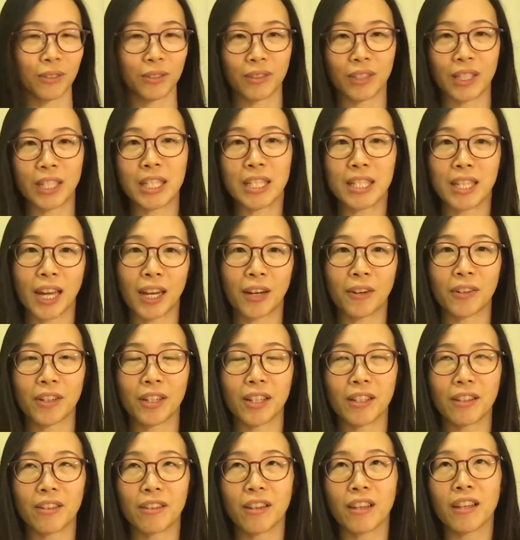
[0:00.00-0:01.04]

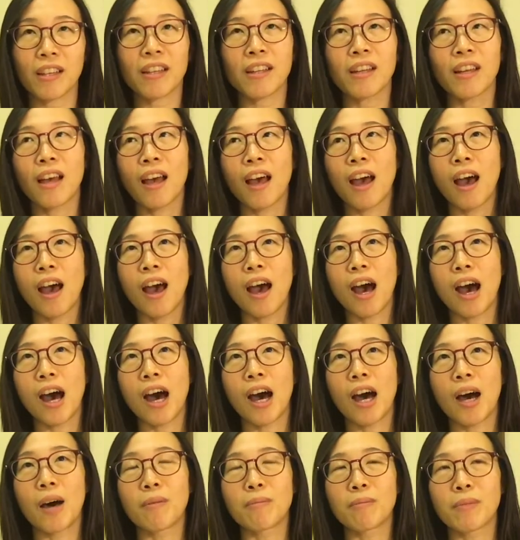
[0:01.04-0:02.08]
integrity thing.
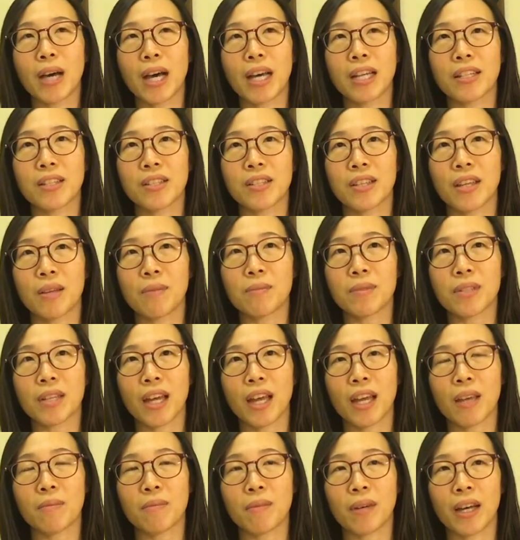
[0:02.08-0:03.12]
But at the same
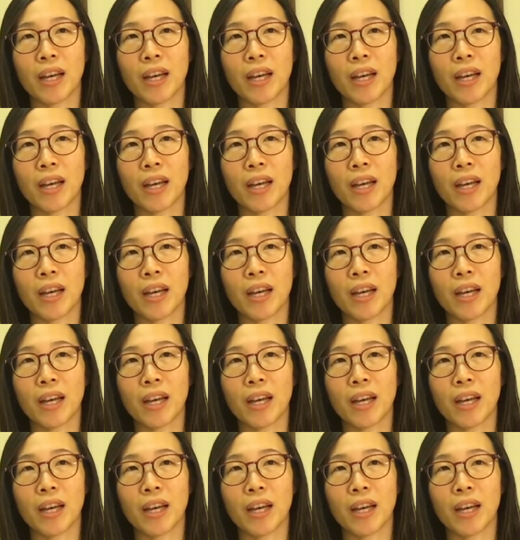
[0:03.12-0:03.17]
time,